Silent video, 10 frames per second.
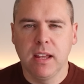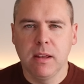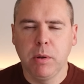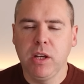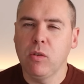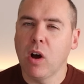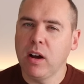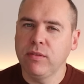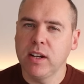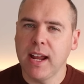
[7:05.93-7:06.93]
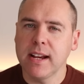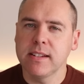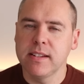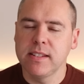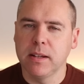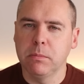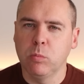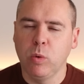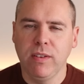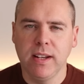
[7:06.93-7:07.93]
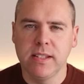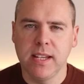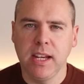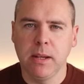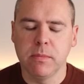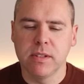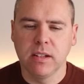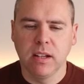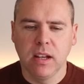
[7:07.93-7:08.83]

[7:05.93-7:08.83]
but you often access them within Teams?